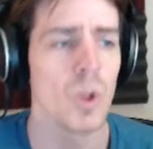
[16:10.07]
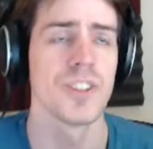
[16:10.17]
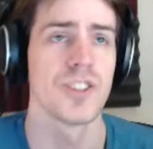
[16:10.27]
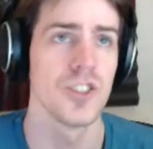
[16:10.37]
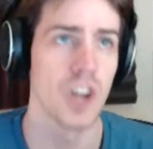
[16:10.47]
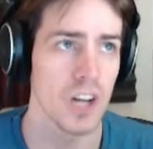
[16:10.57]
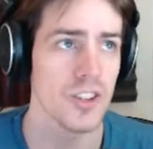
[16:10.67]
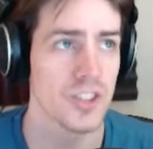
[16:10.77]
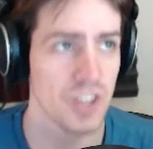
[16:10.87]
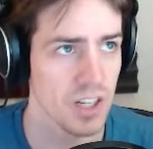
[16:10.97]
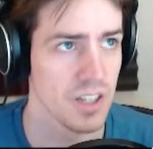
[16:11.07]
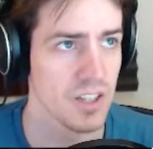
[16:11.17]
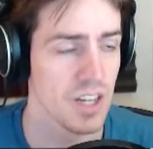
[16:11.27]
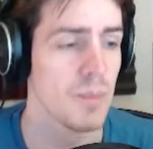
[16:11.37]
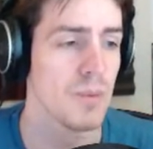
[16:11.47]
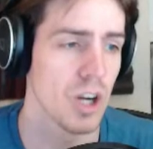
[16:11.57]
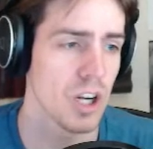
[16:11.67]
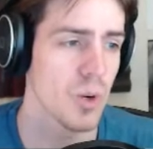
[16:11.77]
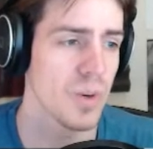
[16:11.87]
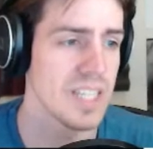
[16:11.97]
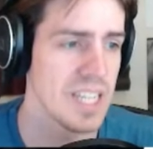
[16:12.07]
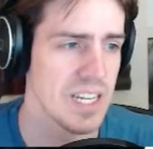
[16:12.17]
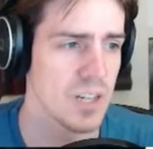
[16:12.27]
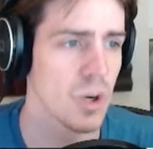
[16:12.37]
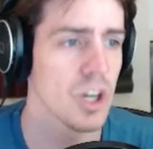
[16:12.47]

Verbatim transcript: Well, if it's not done, I'm not going to eat